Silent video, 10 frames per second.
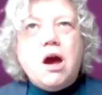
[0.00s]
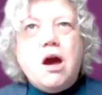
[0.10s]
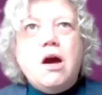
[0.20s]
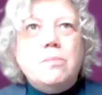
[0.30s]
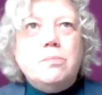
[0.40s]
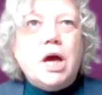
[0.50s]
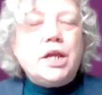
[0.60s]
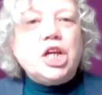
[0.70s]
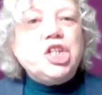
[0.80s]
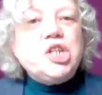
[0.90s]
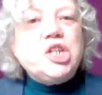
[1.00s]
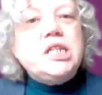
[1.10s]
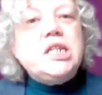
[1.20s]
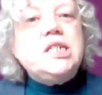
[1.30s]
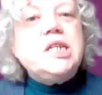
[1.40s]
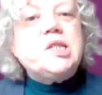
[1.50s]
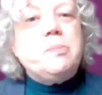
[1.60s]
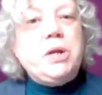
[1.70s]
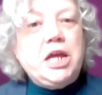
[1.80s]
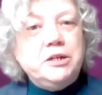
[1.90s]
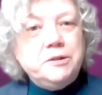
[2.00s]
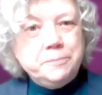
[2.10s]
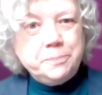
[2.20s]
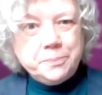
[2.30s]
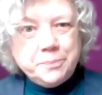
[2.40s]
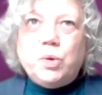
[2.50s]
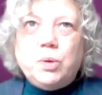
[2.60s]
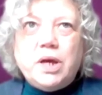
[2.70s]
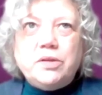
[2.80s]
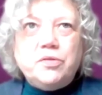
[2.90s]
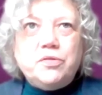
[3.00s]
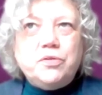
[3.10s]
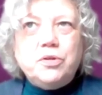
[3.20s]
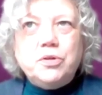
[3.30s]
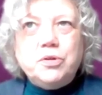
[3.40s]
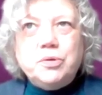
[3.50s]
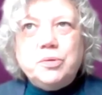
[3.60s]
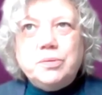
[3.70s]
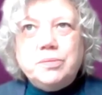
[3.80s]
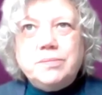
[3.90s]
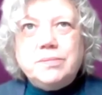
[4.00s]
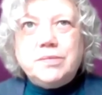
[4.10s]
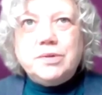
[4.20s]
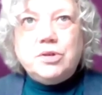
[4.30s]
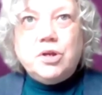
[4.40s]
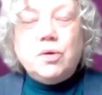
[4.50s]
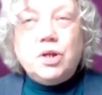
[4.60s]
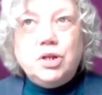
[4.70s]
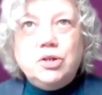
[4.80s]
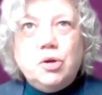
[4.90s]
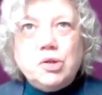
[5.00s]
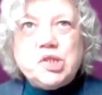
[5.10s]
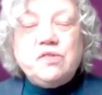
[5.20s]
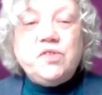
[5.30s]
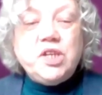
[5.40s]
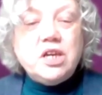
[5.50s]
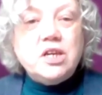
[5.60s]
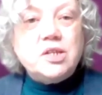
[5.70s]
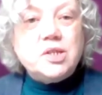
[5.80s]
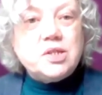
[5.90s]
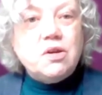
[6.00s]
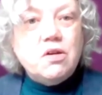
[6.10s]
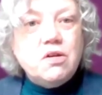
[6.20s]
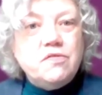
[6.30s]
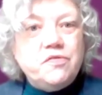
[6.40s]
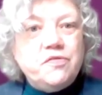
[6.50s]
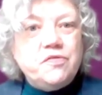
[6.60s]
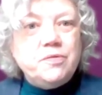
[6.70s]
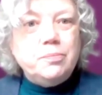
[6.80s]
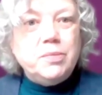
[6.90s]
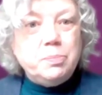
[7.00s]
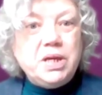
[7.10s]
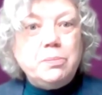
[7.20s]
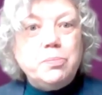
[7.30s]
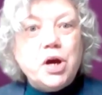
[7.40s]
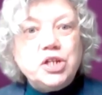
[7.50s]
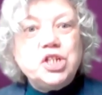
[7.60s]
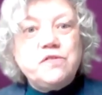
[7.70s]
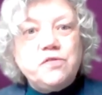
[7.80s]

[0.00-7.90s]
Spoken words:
And I just needed discipline. We went through, you know, lots of years of me being punished